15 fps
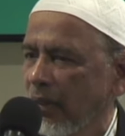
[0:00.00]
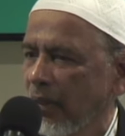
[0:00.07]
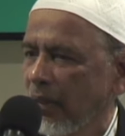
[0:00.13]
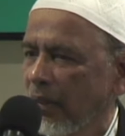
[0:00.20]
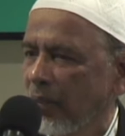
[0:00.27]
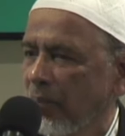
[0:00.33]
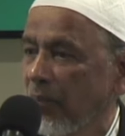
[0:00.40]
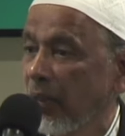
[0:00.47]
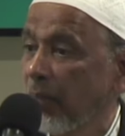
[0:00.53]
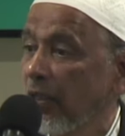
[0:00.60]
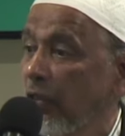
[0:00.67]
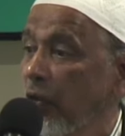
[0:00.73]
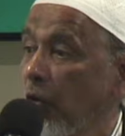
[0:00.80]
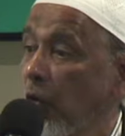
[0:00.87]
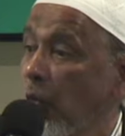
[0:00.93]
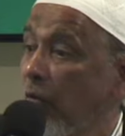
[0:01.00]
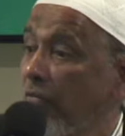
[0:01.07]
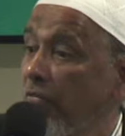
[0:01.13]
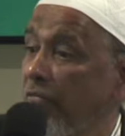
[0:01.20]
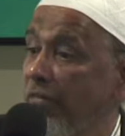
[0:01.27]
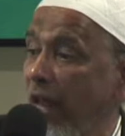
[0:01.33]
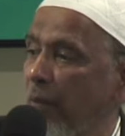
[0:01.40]
Maybe your whole
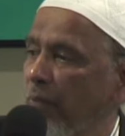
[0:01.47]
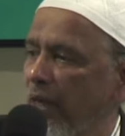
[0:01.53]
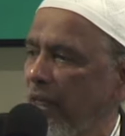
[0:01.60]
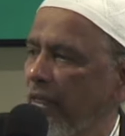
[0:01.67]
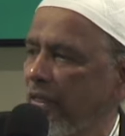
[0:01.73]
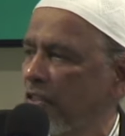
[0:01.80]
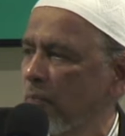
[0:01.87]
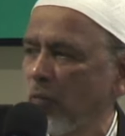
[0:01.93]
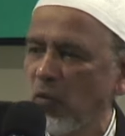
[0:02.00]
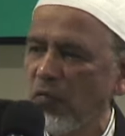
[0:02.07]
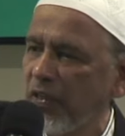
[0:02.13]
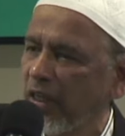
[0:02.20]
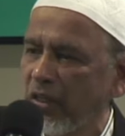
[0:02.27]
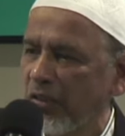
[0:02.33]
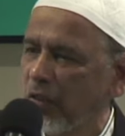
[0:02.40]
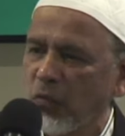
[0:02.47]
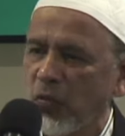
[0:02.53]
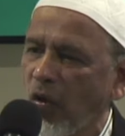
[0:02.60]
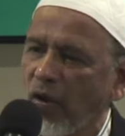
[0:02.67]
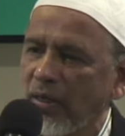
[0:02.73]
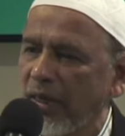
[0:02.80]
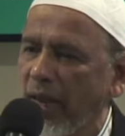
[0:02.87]
family is moving in the
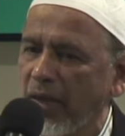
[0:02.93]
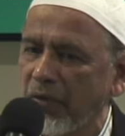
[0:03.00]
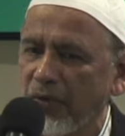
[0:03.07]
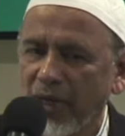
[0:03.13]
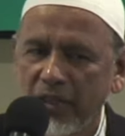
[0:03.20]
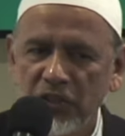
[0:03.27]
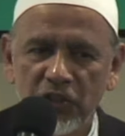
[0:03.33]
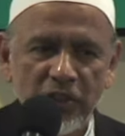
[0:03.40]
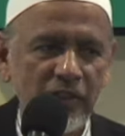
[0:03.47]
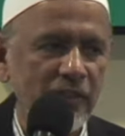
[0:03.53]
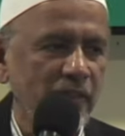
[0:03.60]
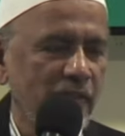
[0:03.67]
wrong direction.